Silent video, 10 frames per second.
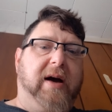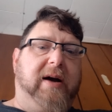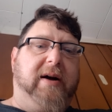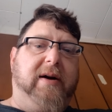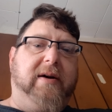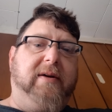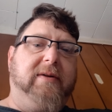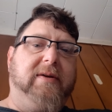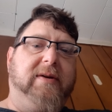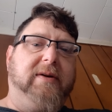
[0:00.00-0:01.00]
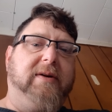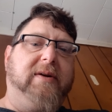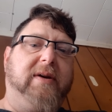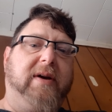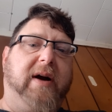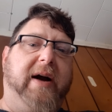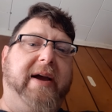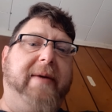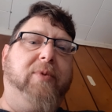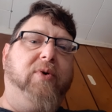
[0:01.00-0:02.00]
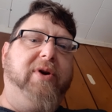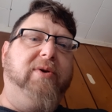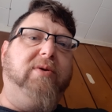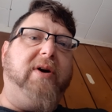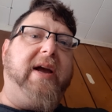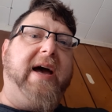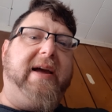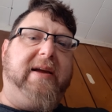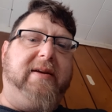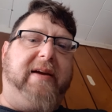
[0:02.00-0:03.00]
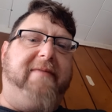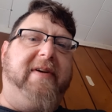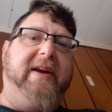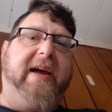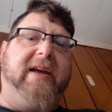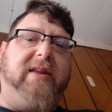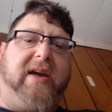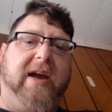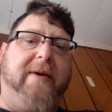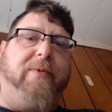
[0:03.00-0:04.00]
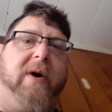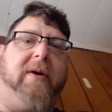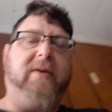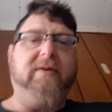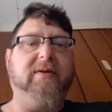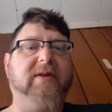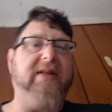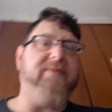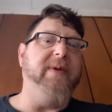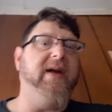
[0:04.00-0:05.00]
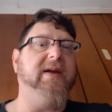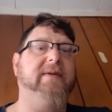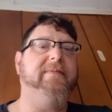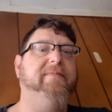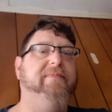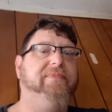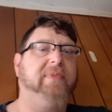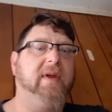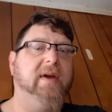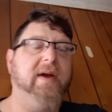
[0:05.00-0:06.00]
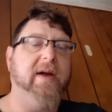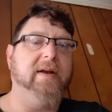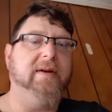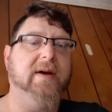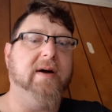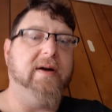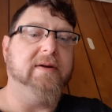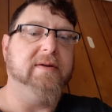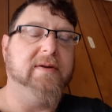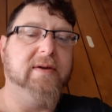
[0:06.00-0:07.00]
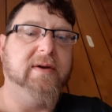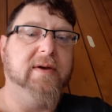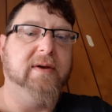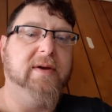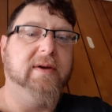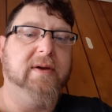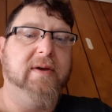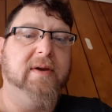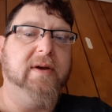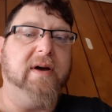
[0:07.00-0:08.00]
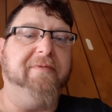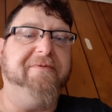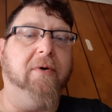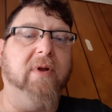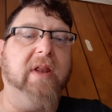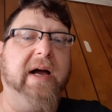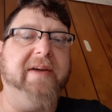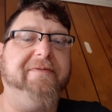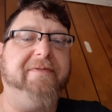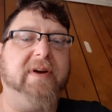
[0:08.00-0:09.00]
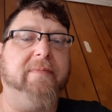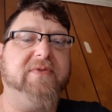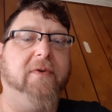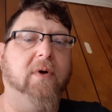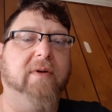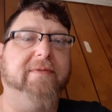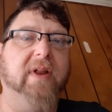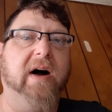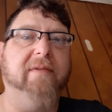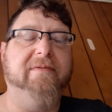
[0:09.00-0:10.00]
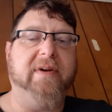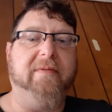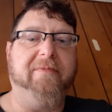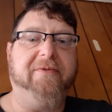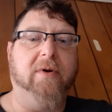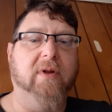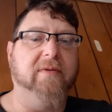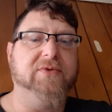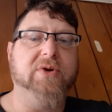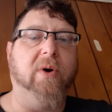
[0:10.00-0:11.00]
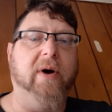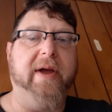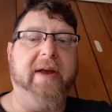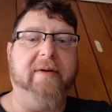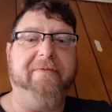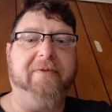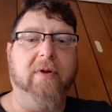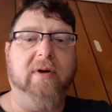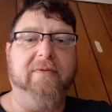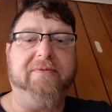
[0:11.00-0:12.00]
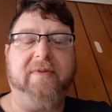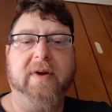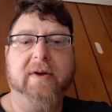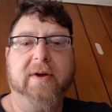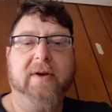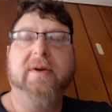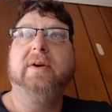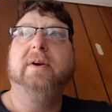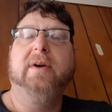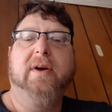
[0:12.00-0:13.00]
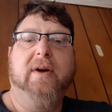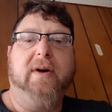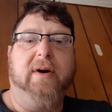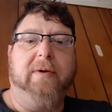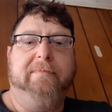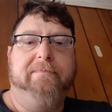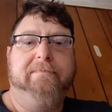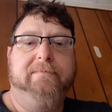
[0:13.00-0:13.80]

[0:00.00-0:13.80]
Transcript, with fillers: uh, I am who you look at every day in the camera. That's me and uh, I'm full of life, and I'm full of love, and I'm full of joy, and I'm full of um,